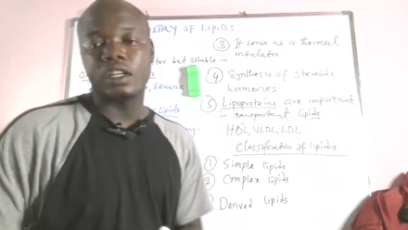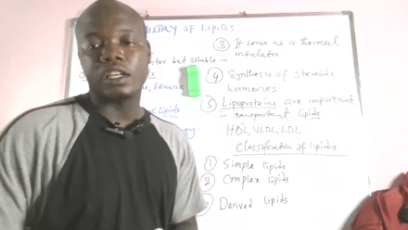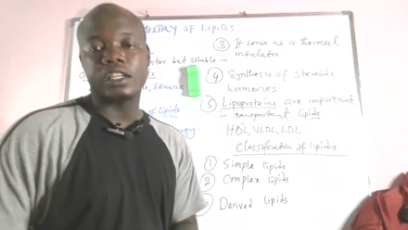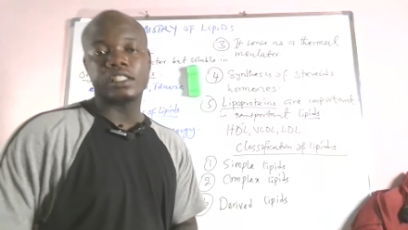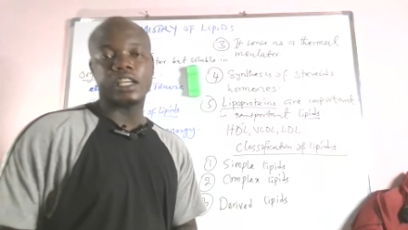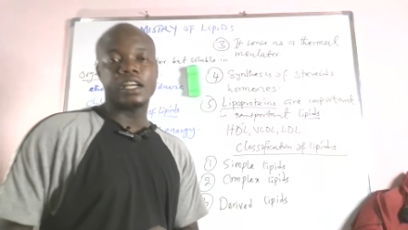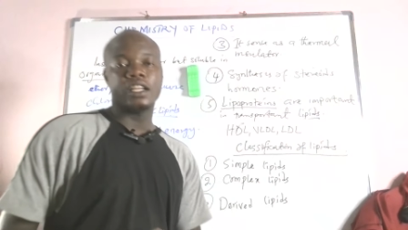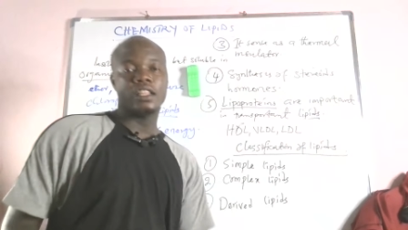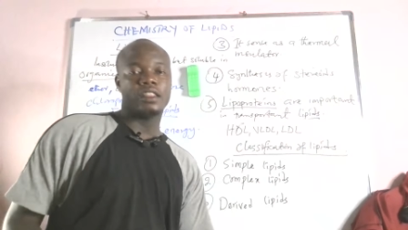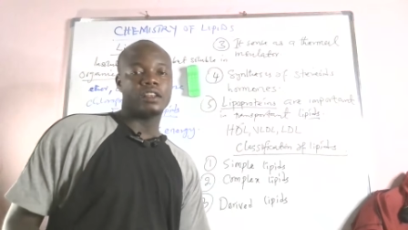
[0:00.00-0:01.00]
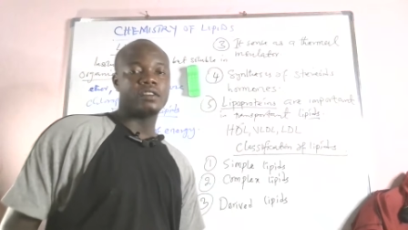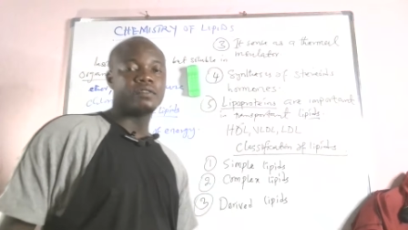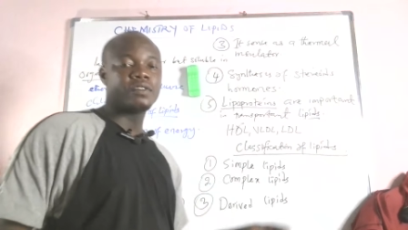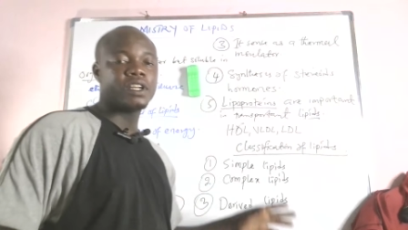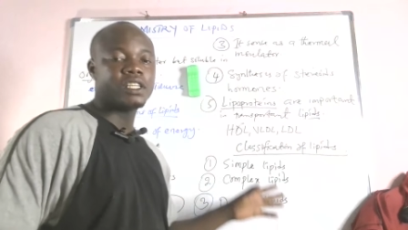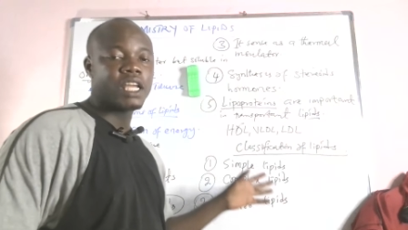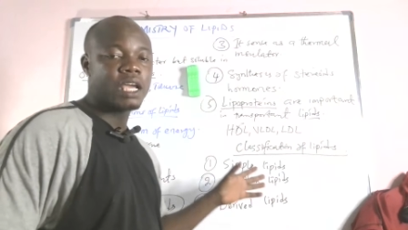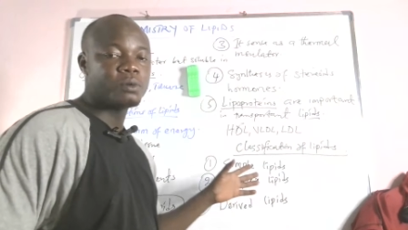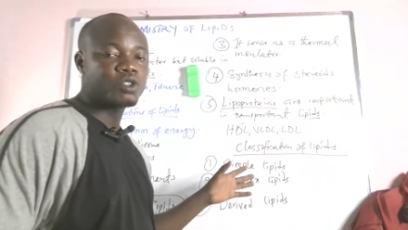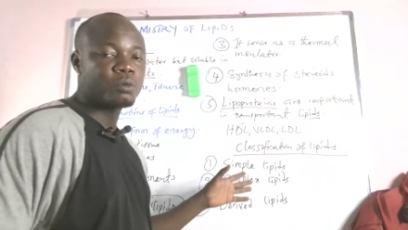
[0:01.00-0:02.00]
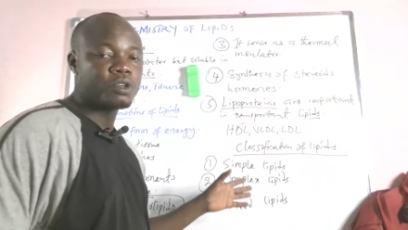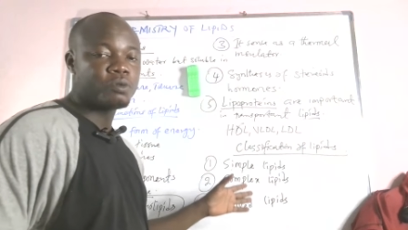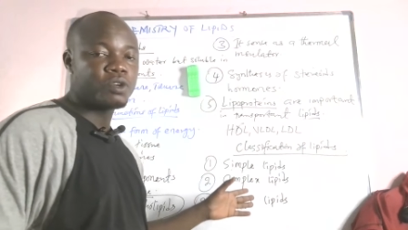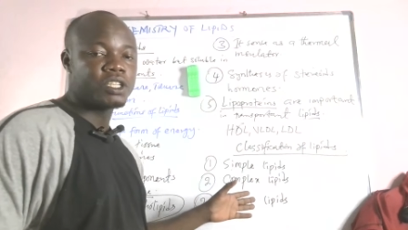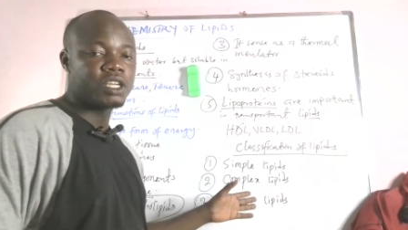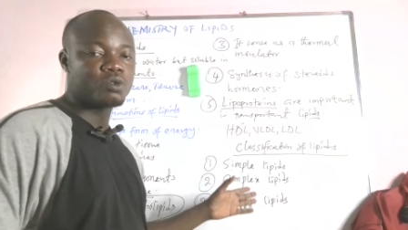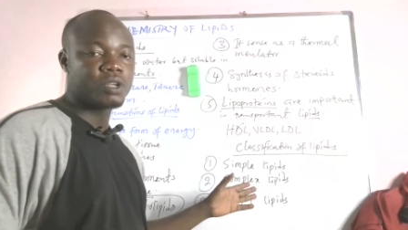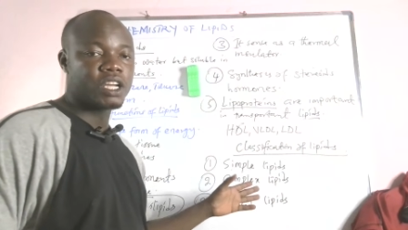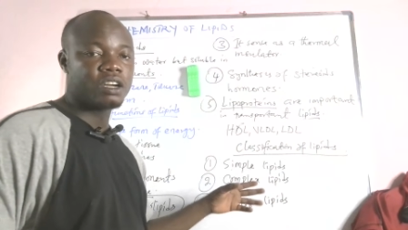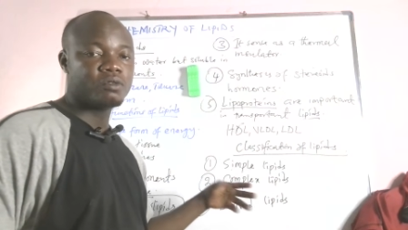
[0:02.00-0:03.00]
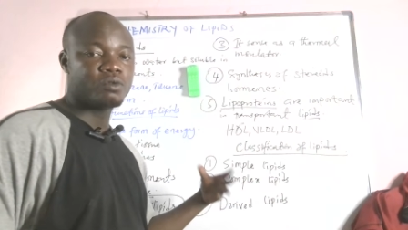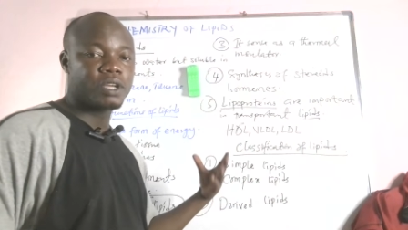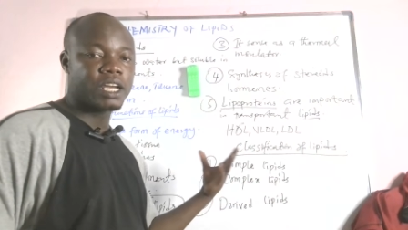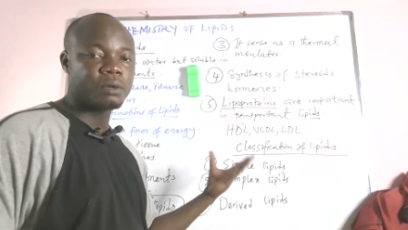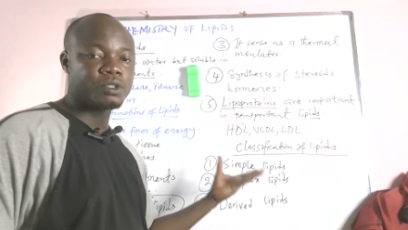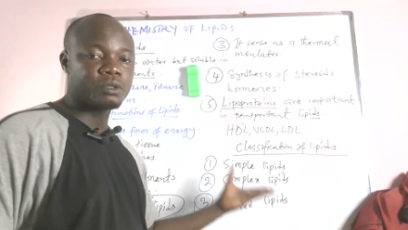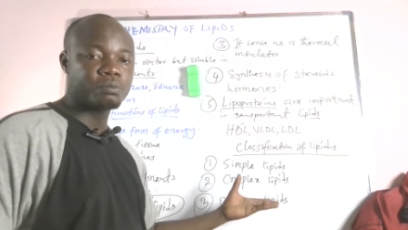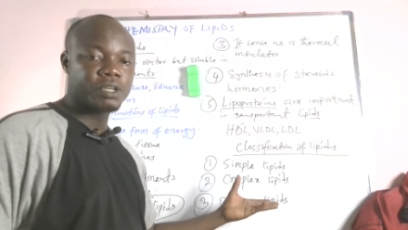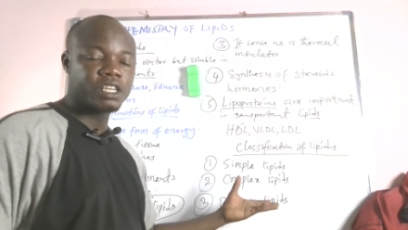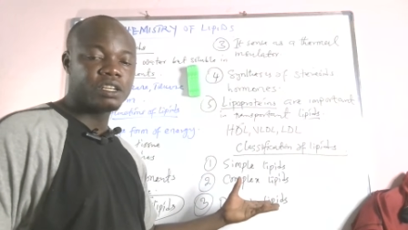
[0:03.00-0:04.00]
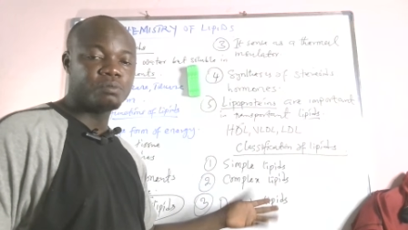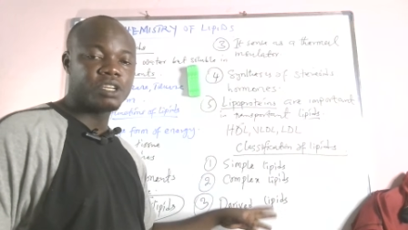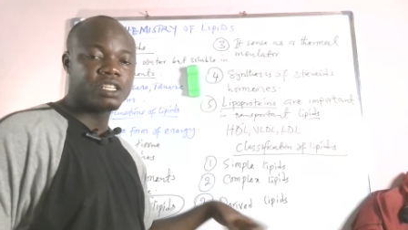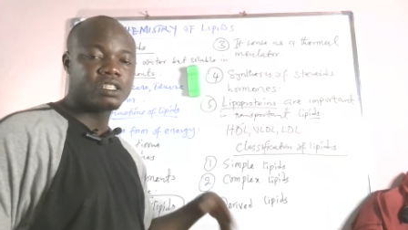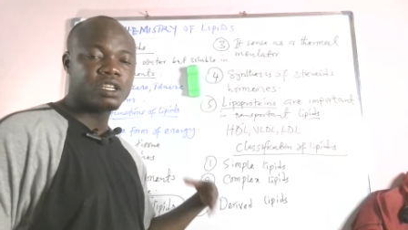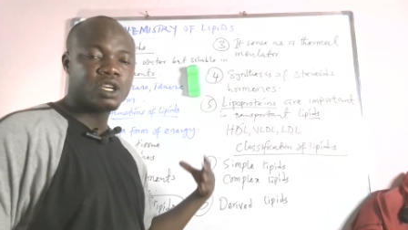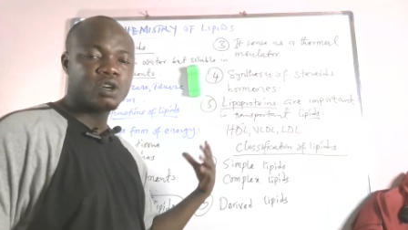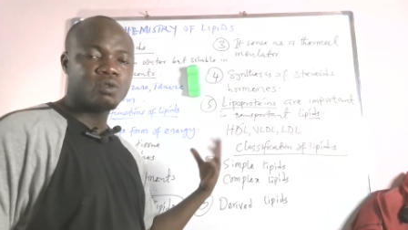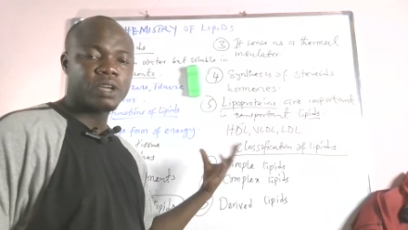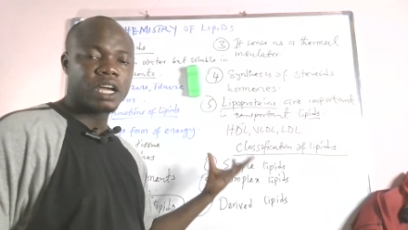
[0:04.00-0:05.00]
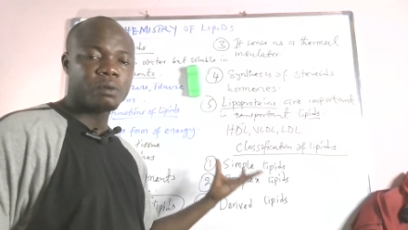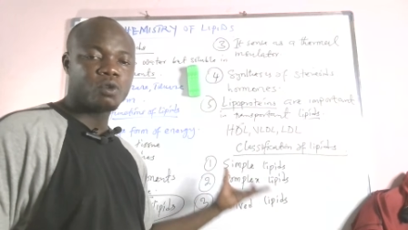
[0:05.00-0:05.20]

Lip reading: These are the different types of lipid that we have. We have simple lipids, we have